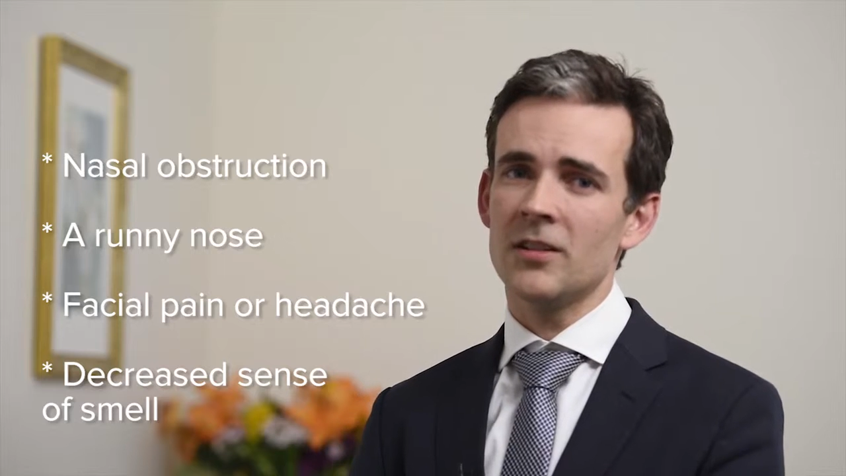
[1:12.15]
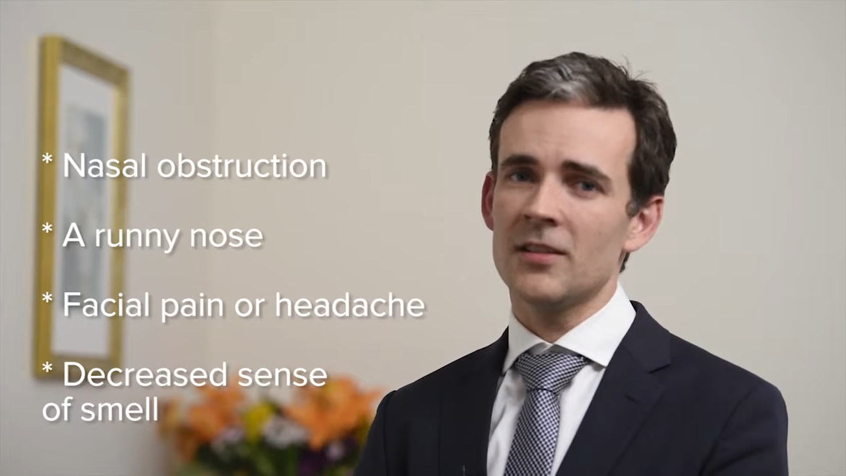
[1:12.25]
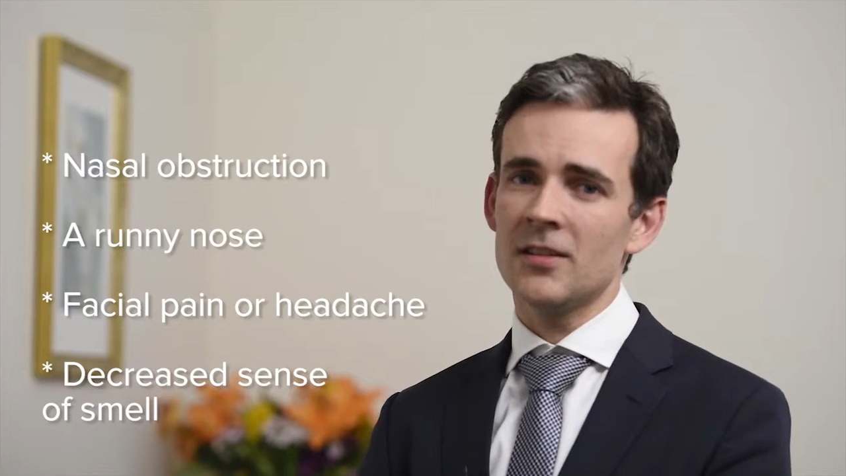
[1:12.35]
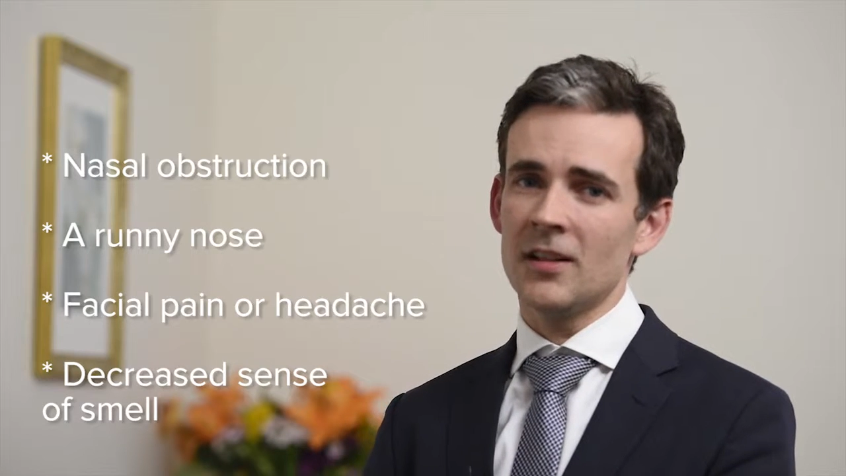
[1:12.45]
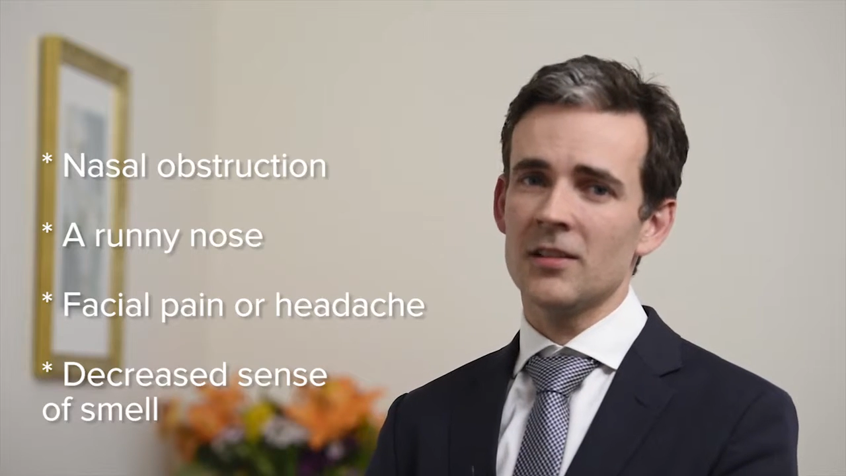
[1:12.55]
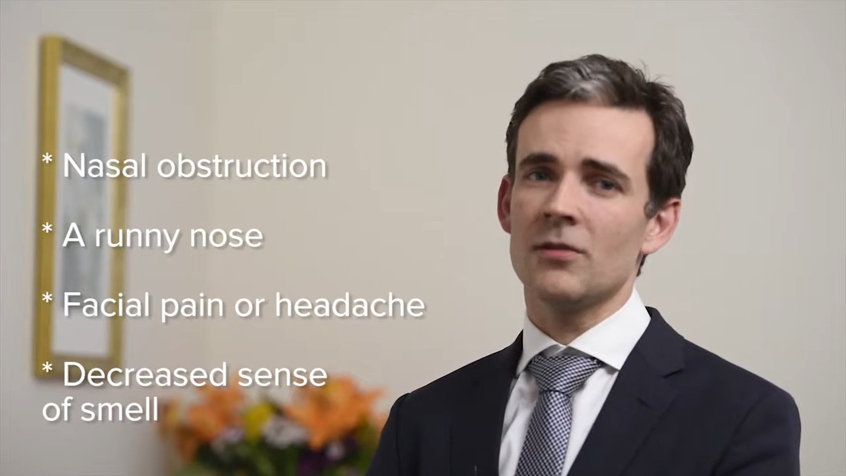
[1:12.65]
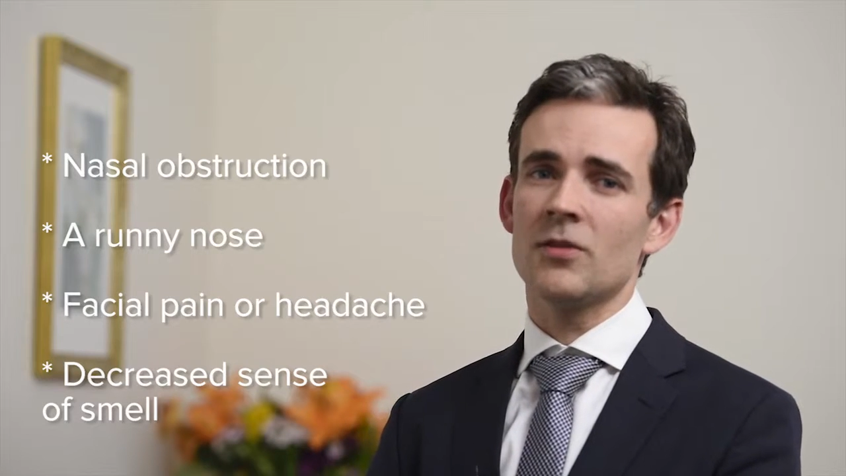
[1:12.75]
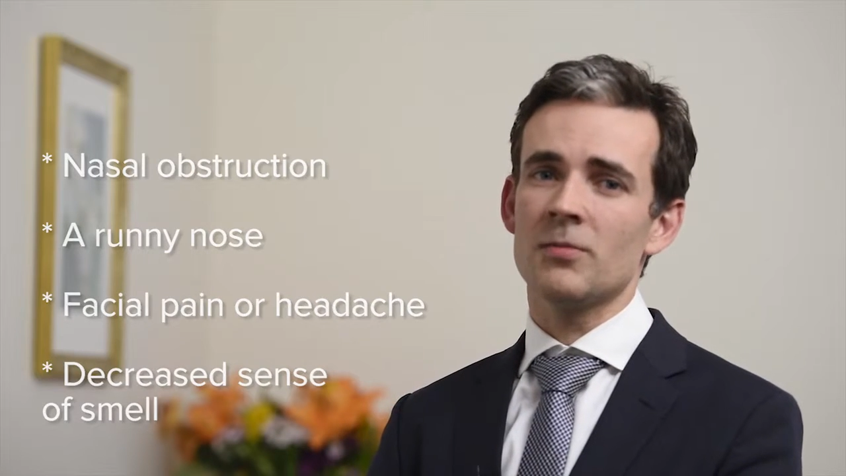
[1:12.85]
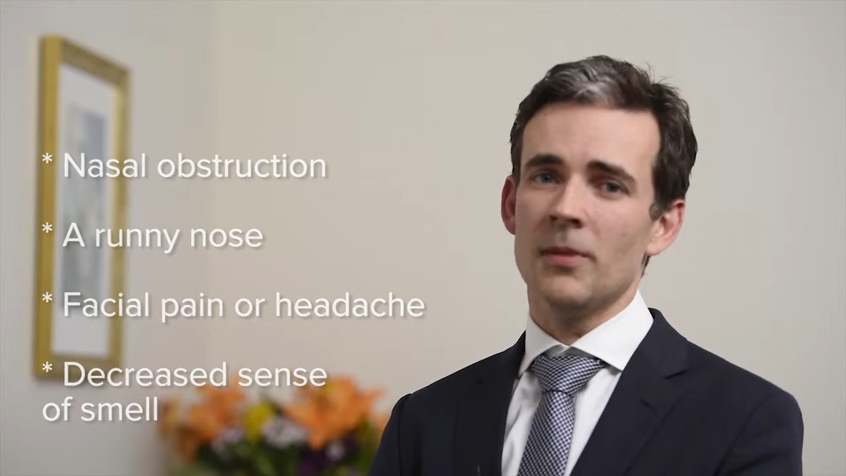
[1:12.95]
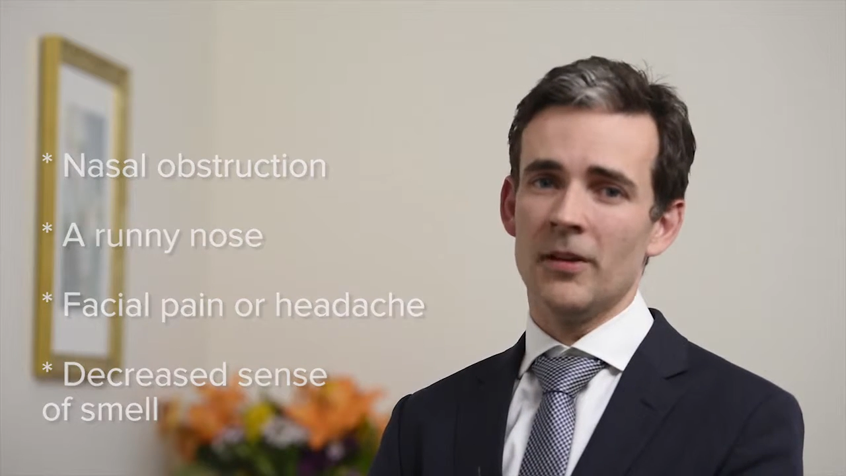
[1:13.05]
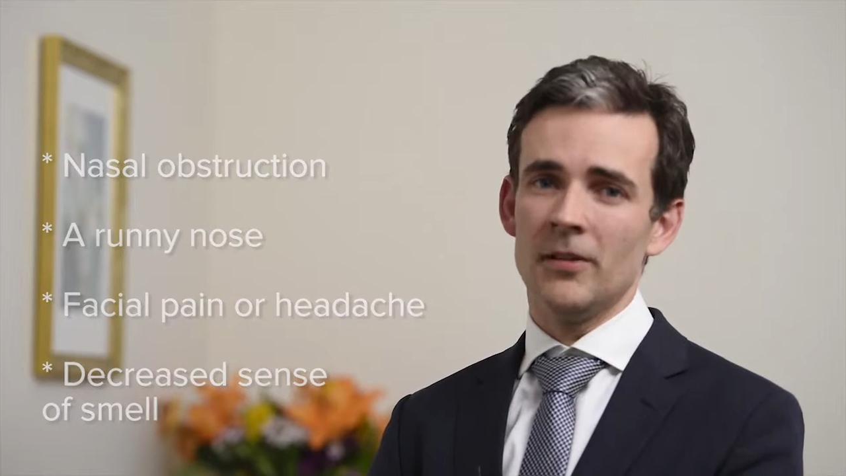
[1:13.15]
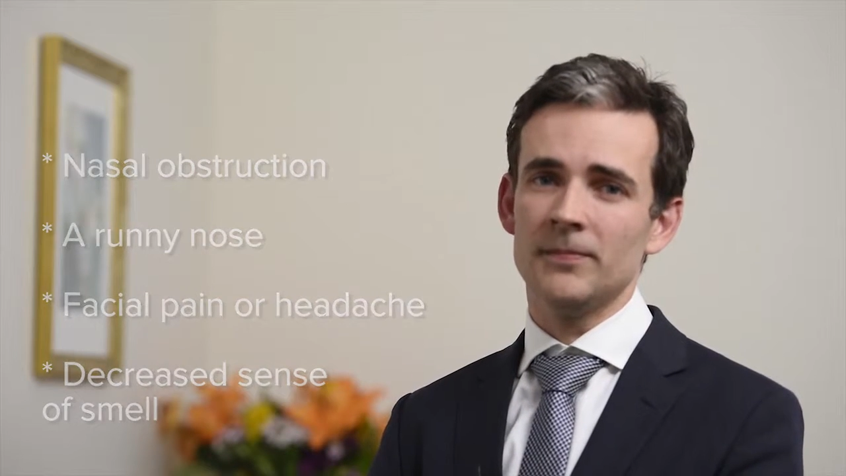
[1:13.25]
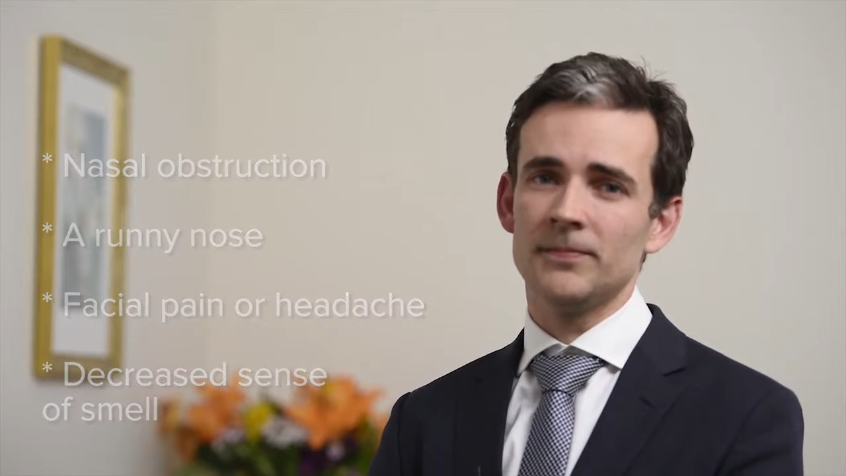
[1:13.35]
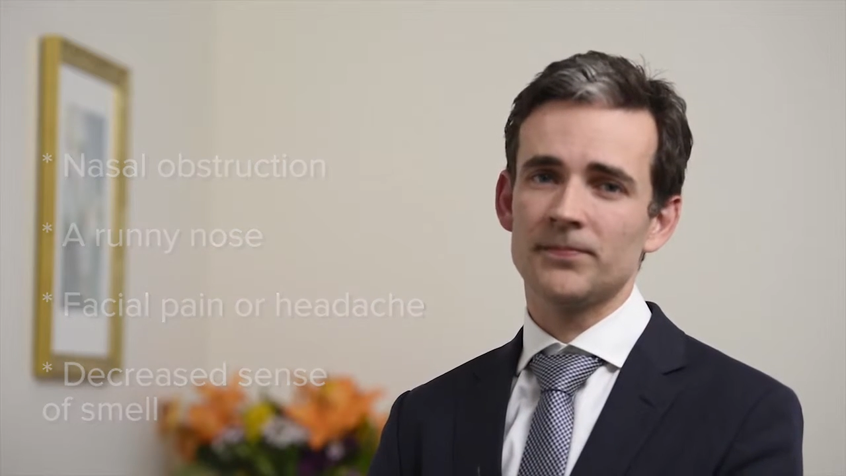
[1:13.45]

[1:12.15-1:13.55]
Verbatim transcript: in the sense of smell.